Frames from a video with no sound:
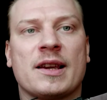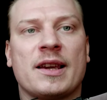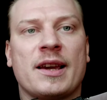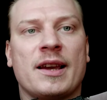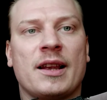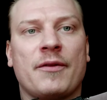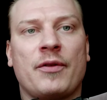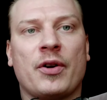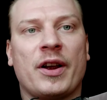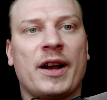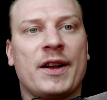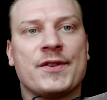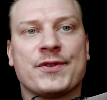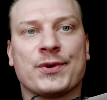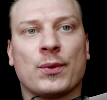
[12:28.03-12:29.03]
get, if your
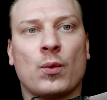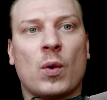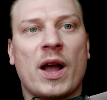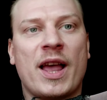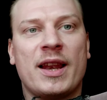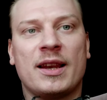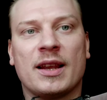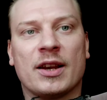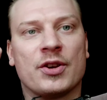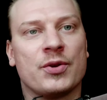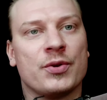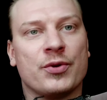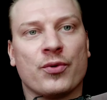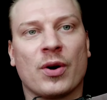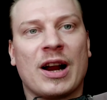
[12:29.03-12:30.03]
hands are wet and
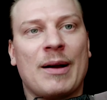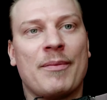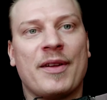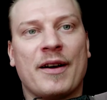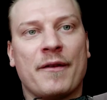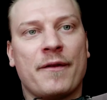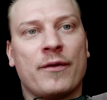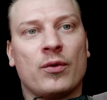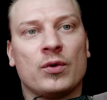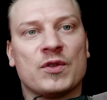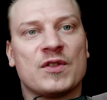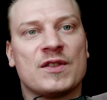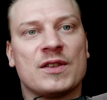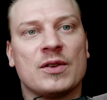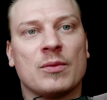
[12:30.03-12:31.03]
you grab that
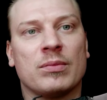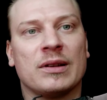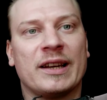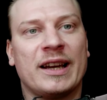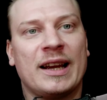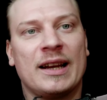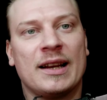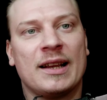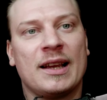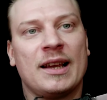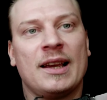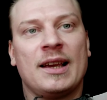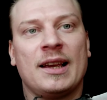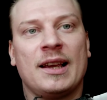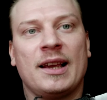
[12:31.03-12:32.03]
full steel blade,
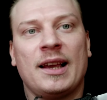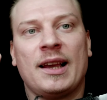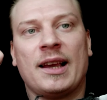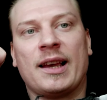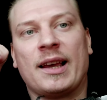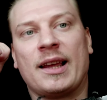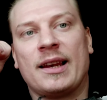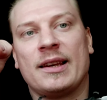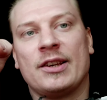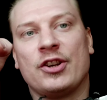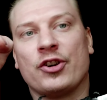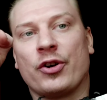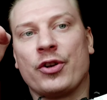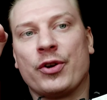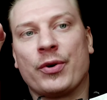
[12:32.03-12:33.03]
and
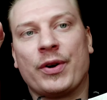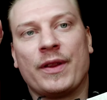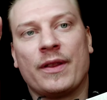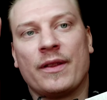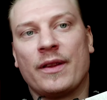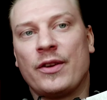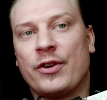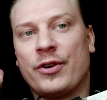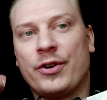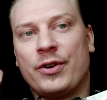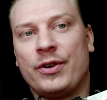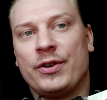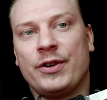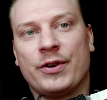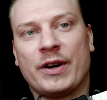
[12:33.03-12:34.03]

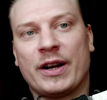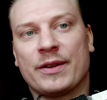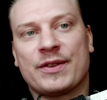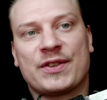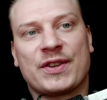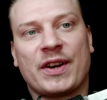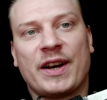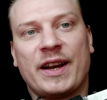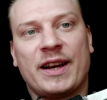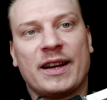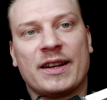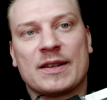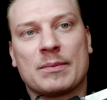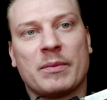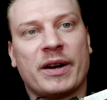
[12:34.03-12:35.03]
you're outside
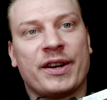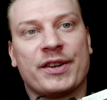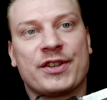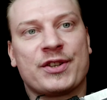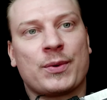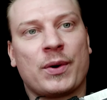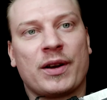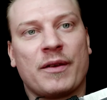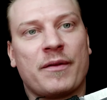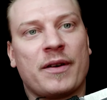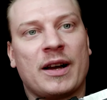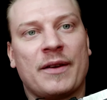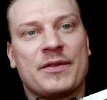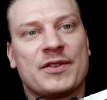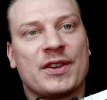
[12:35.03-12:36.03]
and it's minus
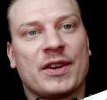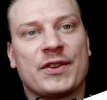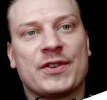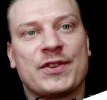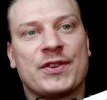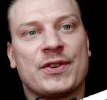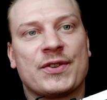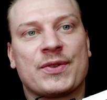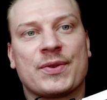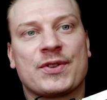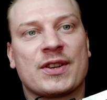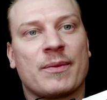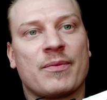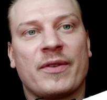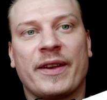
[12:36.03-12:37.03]
25 Celsius or
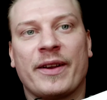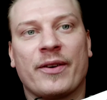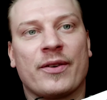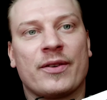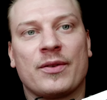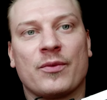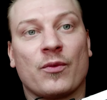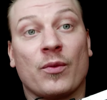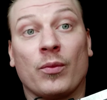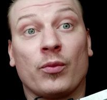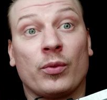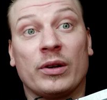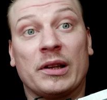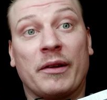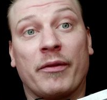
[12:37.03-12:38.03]
something,
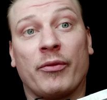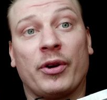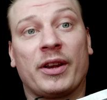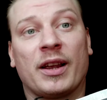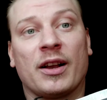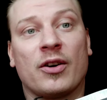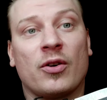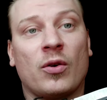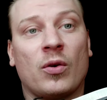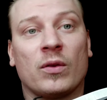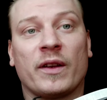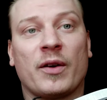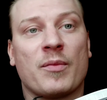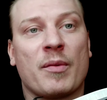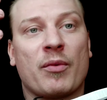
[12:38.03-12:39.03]
really freaking
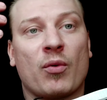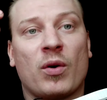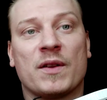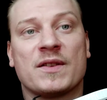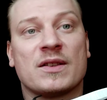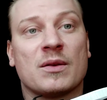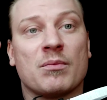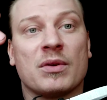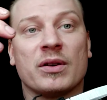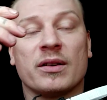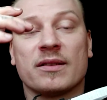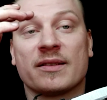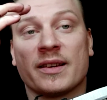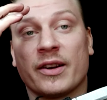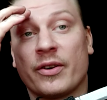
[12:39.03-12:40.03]
cold. I remember once in the
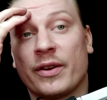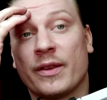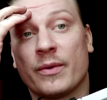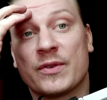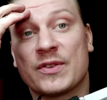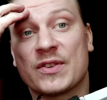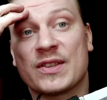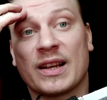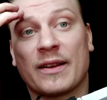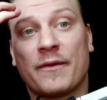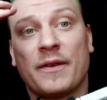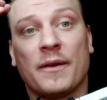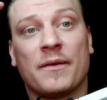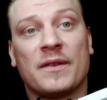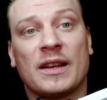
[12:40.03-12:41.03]
military there was this
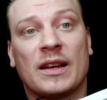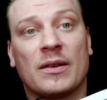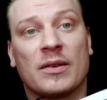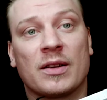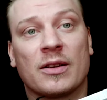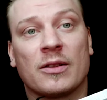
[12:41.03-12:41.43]
like 15